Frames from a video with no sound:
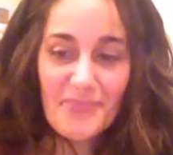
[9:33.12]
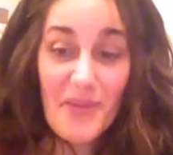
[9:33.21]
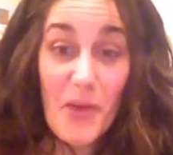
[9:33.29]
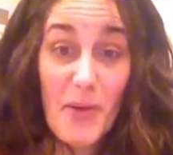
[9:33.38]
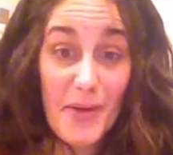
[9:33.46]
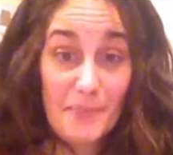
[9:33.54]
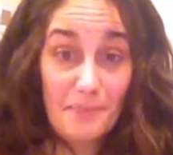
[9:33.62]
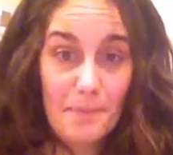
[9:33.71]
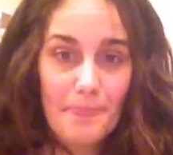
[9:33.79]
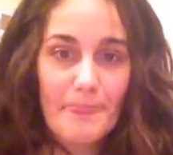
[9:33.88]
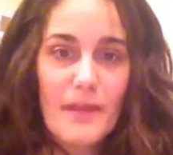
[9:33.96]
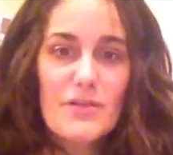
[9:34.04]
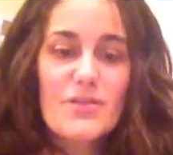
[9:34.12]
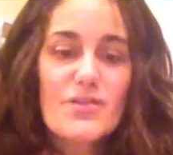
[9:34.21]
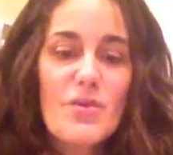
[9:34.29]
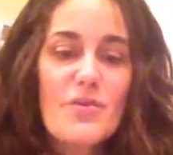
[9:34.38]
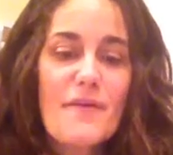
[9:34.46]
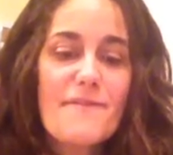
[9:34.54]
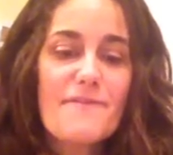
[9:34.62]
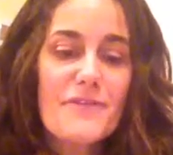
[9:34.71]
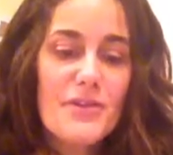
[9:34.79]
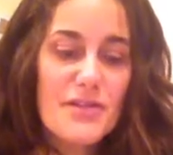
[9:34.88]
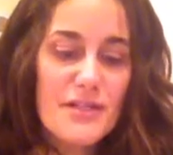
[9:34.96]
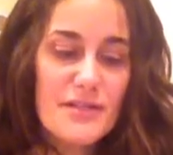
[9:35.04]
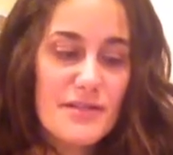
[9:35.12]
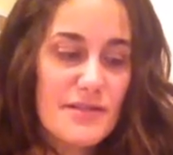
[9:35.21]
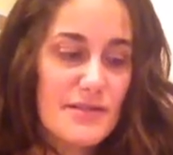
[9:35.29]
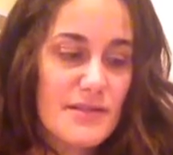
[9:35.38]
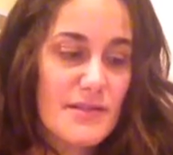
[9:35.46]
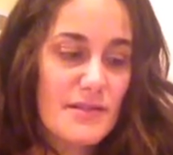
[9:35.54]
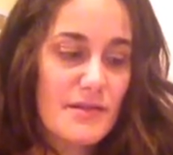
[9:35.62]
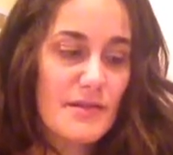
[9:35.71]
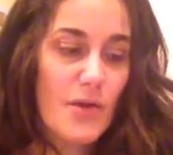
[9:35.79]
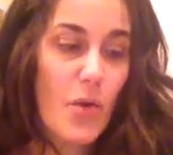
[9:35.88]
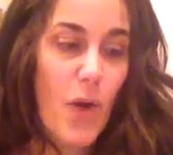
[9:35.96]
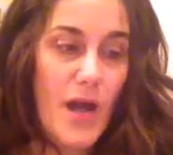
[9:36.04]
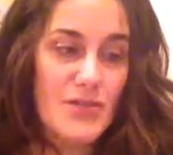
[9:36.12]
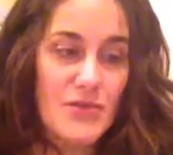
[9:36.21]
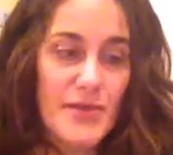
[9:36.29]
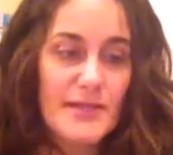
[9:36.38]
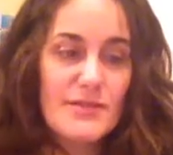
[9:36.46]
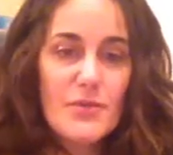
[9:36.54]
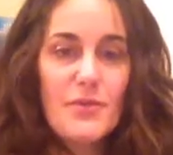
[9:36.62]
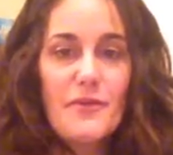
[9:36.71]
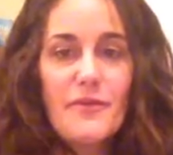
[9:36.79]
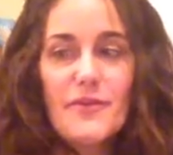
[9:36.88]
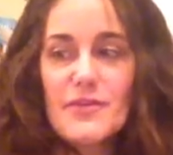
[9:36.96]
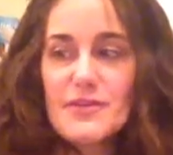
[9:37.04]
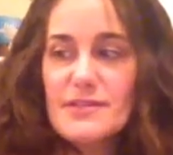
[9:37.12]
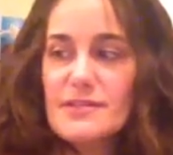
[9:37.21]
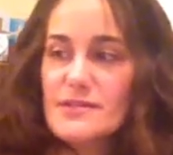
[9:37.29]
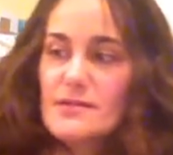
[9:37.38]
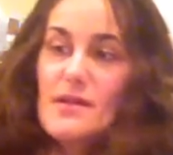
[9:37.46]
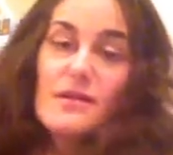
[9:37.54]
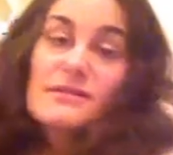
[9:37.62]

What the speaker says: Okay, so the first quadrant or the first